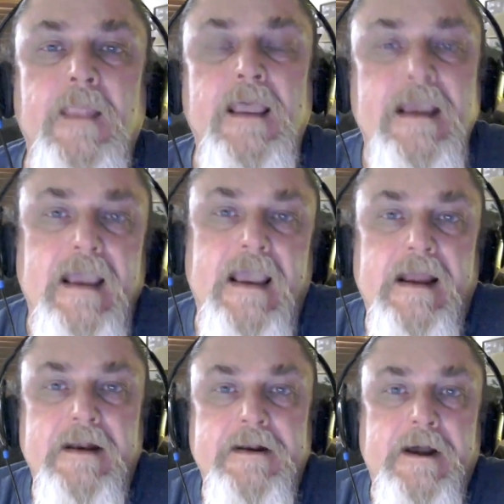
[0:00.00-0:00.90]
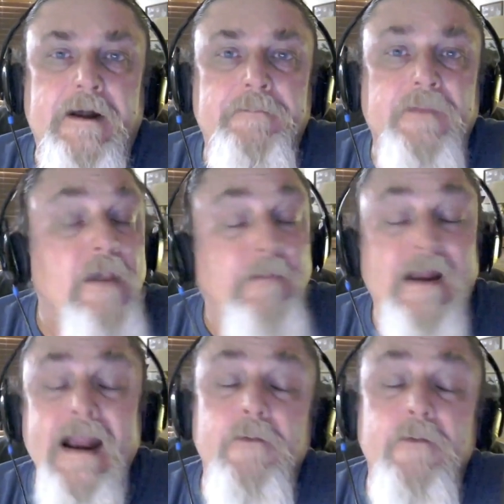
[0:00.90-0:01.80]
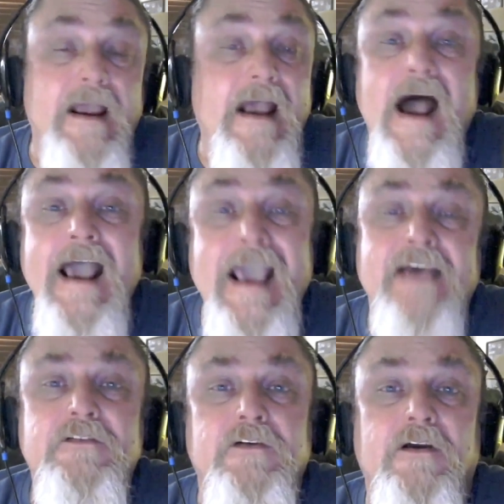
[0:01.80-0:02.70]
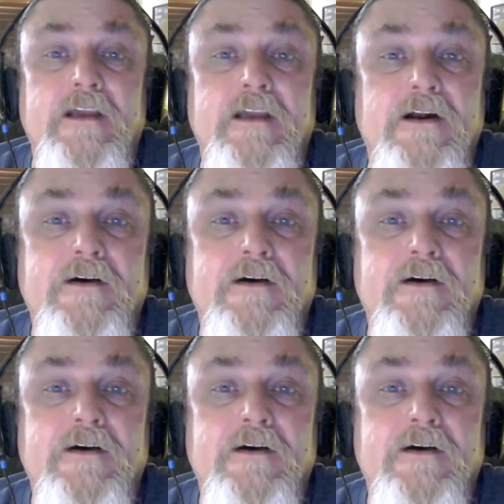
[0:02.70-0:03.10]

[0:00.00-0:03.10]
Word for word: and um, but anyway i asked her you know and i